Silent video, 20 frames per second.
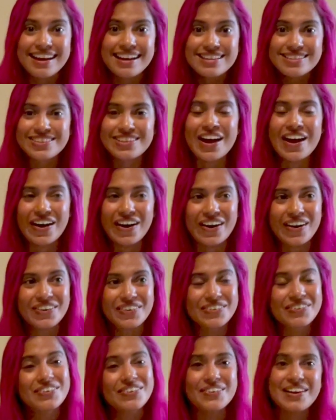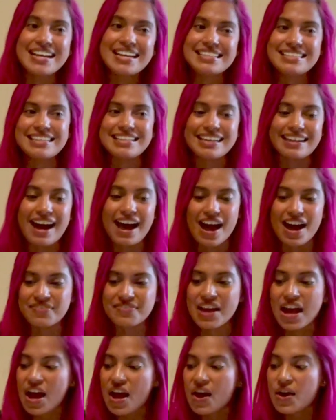So crazy enough,
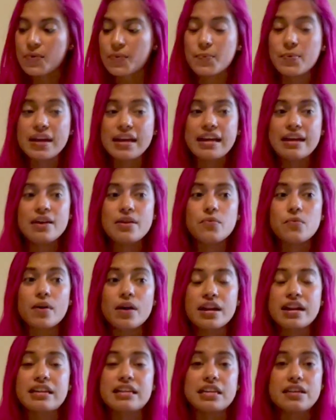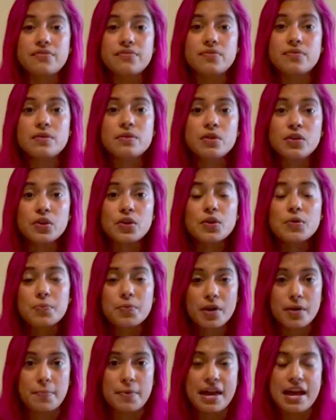we want to get you
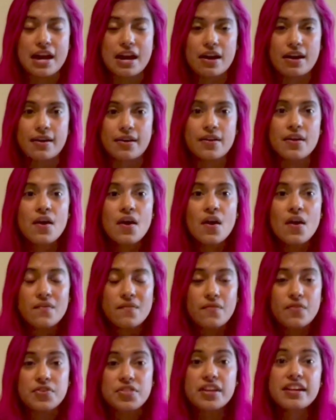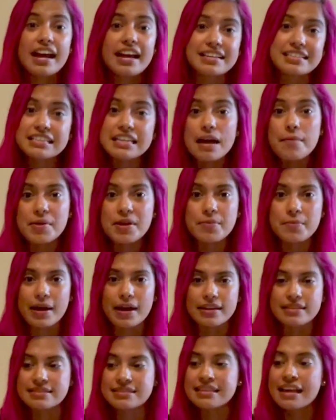prepared for the next coming
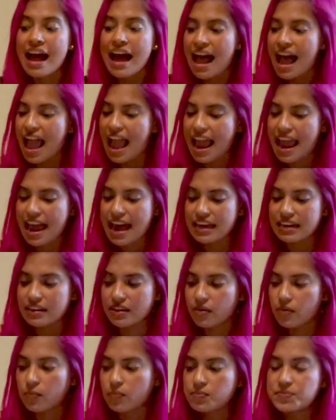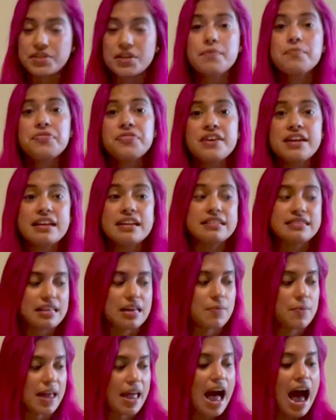months. And some things
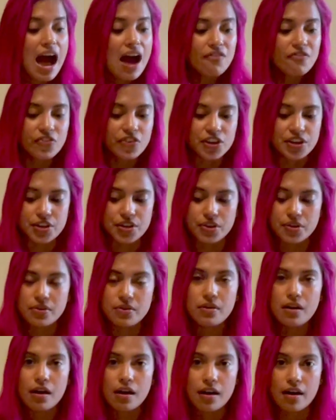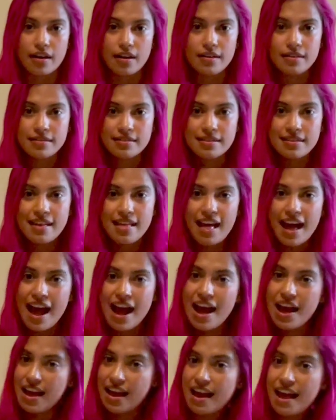that we have for you are
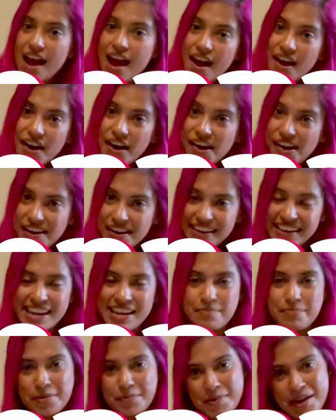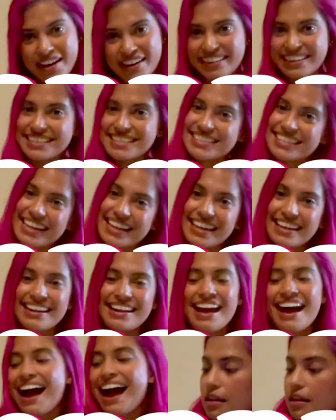a hurricane preparedness kit.